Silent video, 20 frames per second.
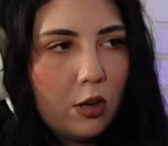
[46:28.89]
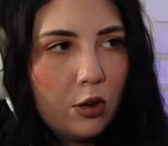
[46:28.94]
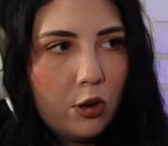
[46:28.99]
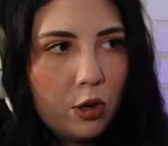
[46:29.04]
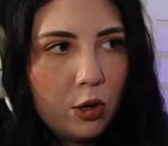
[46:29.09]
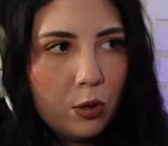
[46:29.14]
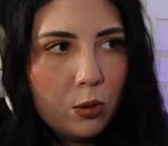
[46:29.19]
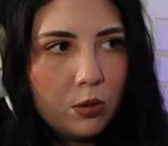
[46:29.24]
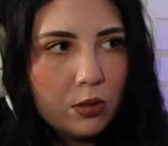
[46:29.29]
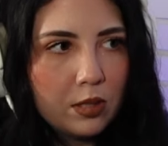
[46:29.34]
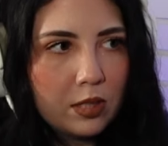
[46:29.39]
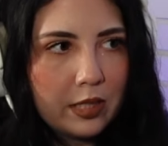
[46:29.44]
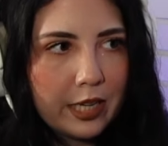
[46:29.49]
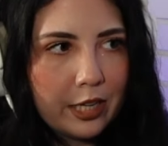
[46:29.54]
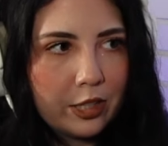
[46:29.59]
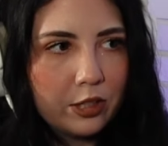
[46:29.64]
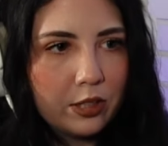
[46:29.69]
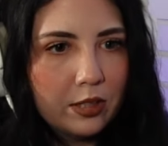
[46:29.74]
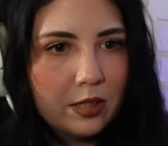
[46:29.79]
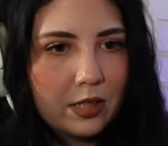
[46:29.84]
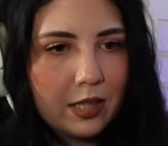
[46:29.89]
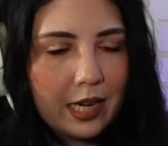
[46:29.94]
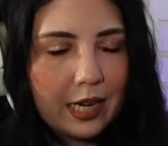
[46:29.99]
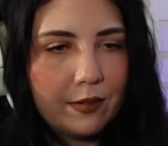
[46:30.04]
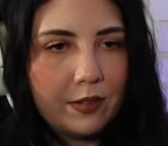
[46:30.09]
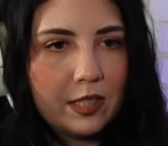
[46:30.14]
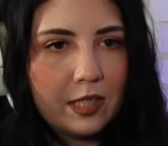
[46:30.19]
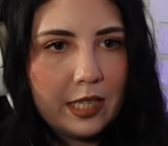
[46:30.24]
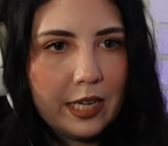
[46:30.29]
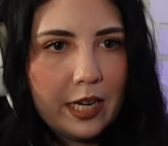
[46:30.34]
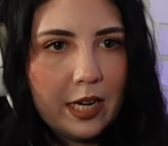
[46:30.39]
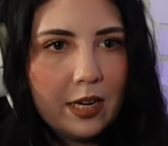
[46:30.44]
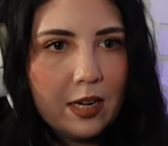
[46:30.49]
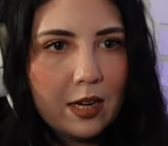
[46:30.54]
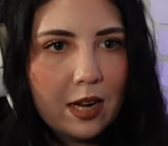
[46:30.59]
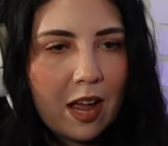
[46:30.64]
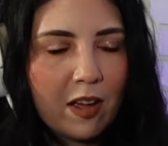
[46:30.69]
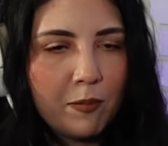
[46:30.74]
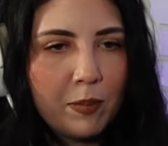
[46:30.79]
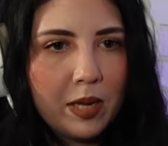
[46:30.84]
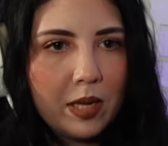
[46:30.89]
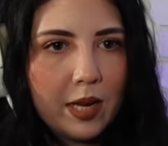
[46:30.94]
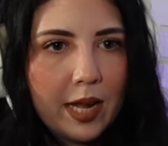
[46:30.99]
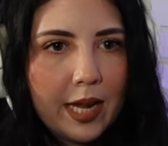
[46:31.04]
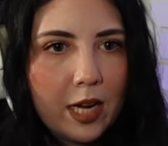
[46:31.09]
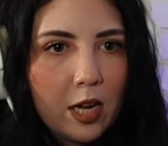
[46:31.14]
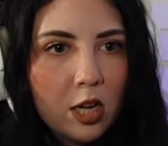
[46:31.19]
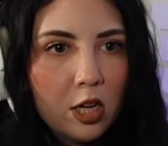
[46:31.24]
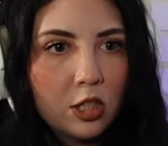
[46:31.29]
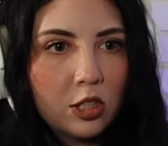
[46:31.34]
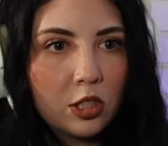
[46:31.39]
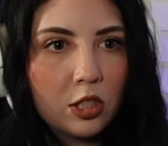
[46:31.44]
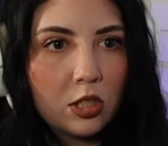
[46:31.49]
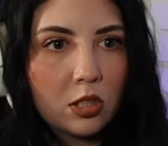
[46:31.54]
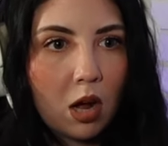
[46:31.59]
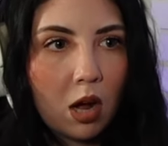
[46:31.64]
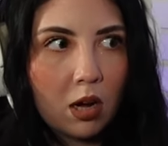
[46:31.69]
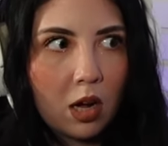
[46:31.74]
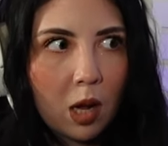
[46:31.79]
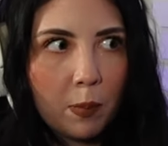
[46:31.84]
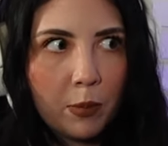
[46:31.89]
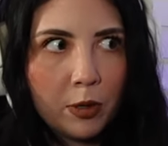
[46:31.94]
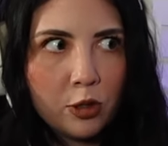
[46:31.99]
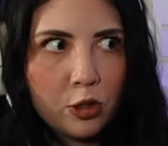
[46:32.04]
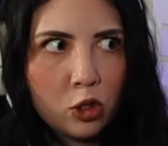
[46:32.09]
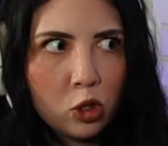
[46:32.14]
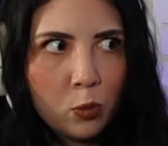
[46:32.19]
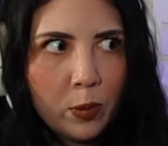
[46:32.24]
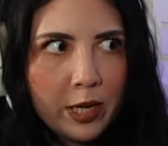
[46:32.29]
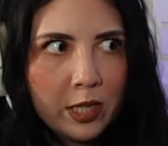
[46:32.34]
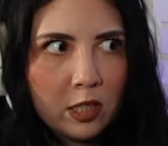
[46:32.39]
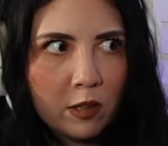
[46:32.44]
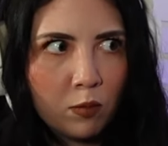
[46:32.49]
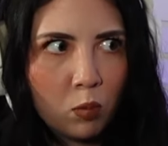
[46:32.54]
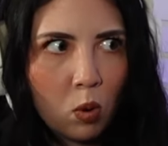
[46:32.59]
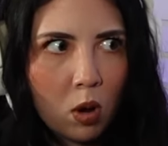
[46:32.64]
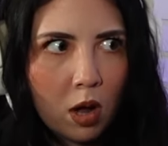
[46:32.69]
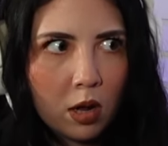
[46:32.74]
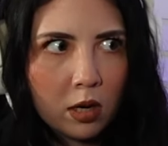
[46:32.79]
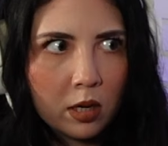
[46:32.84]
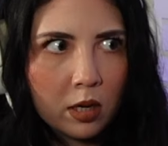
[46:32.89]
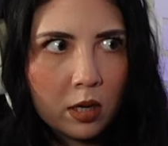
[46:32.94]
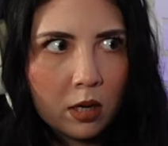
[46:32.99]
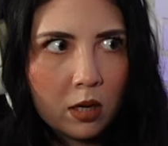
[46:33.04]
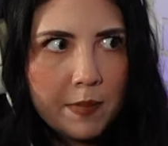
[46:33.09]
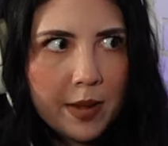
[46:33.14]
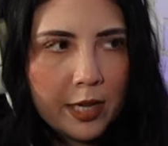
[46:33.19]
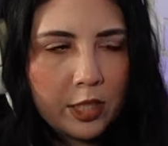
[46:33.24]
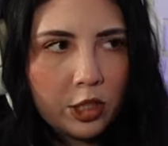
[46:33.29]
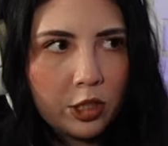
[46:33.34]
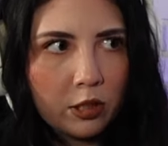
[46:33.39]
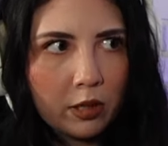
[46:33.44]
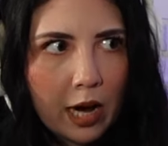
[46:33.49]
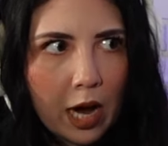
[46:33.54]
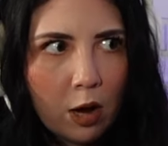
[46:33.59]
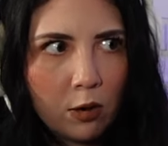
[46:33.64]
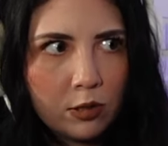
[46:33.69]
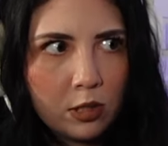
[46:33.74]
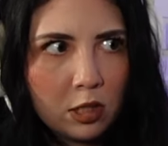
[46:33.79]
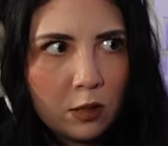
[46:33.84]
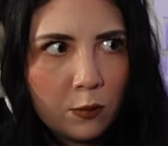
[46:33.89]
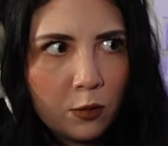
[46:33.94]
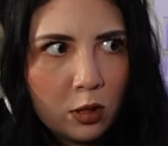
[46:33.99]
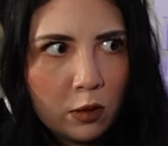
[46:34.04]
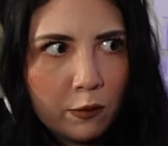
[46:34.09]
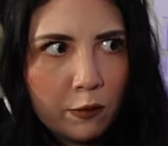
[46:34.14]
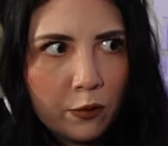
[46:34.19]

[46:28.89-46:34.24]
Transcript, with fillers: News stations that I've seen have been like, stock up on two weeks of water, make sure your house is full of